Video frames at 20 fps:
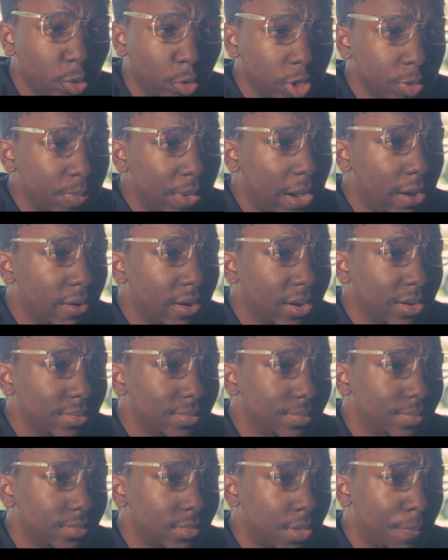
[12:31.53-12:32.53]
horsepower,
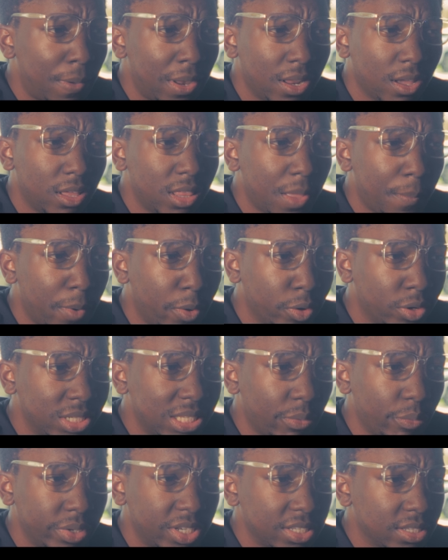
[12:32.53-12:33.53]
depending on the motors
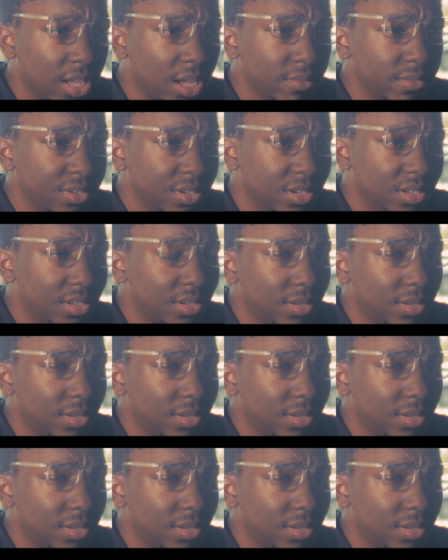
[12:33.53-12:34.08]
that we just covered.